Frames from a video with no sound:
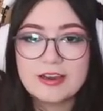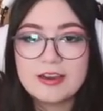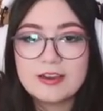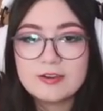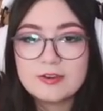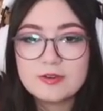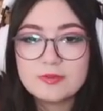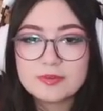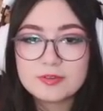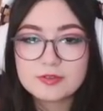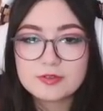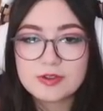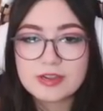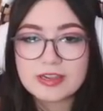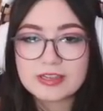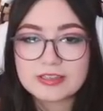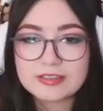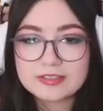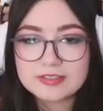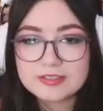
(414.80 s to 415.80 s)
I hope you're
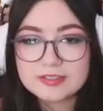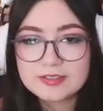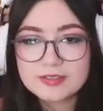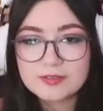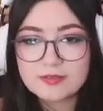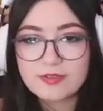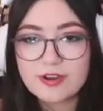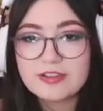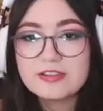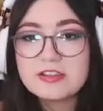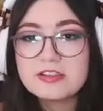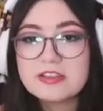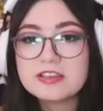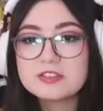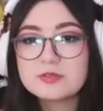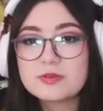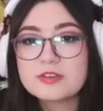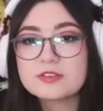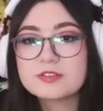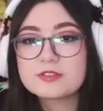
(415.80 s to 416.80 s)
great. Finally
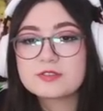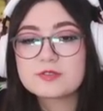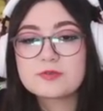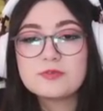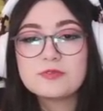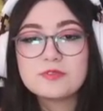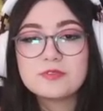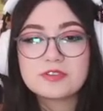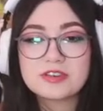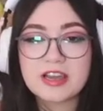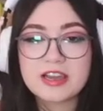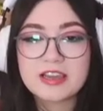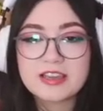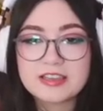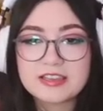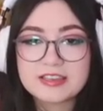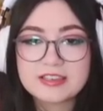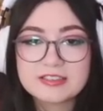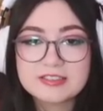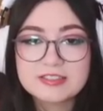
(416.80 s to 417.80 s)
last week of school.
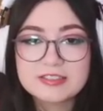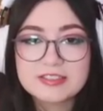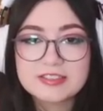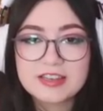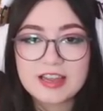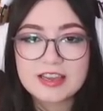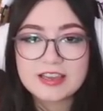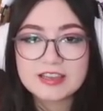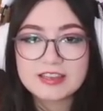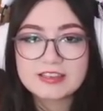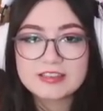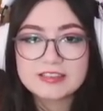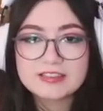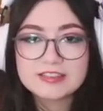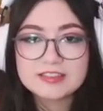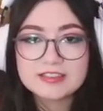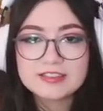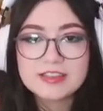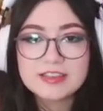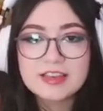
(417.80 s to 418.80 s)
Nice,
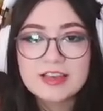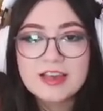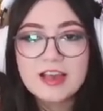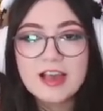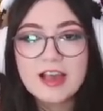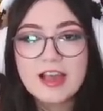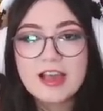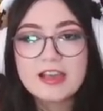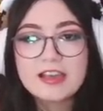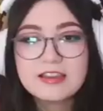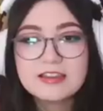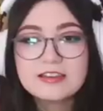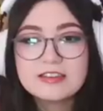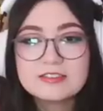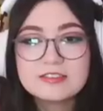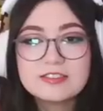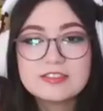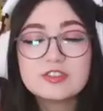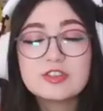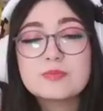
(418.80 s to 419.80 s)
nice. And
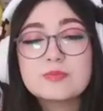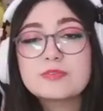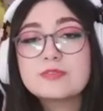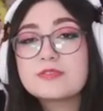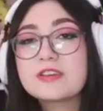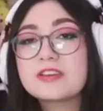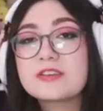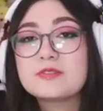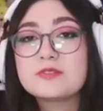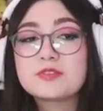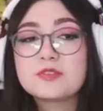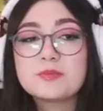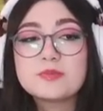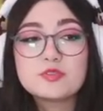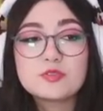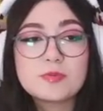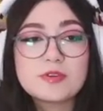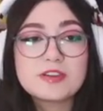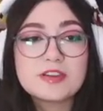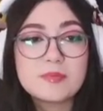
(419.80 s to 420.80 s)
DJ Blue, thank you so much
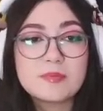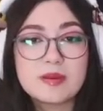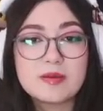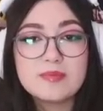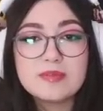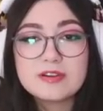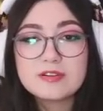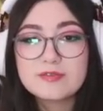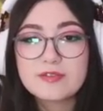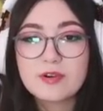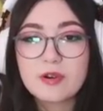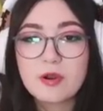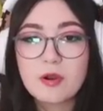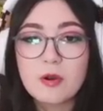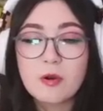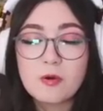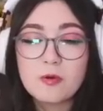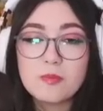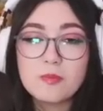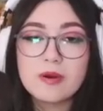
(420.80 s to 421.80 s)
for being a member for a
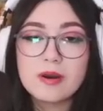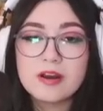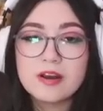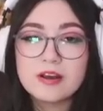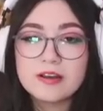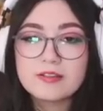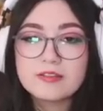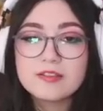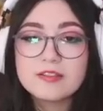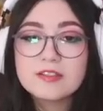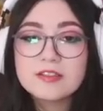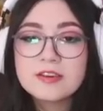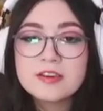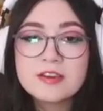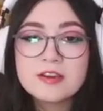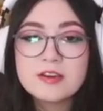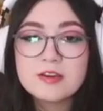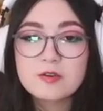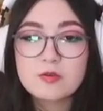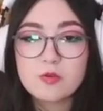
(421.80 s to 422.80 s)
whole month.
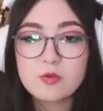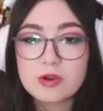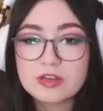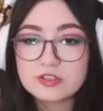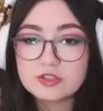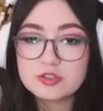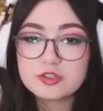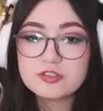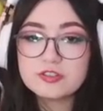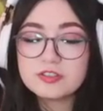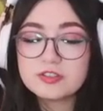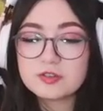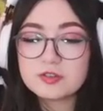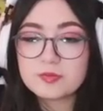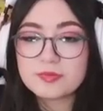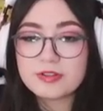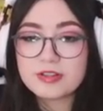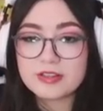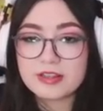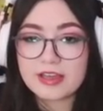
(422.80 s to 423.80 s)
Question, do you
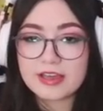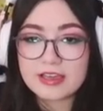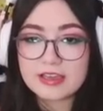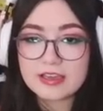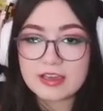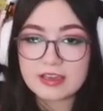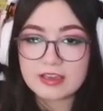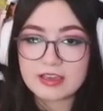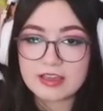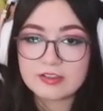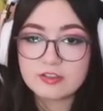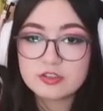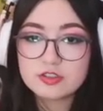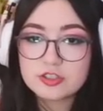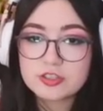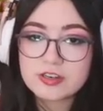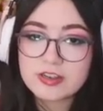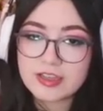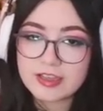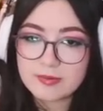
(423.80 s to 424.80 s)
play
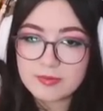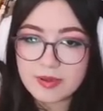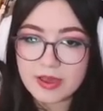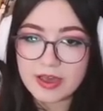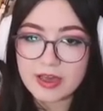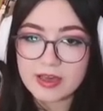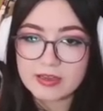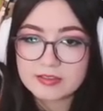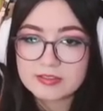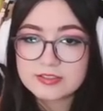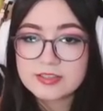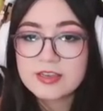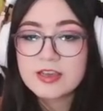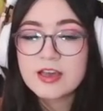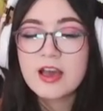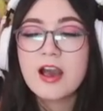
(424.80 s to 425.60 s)
Genshin Impact?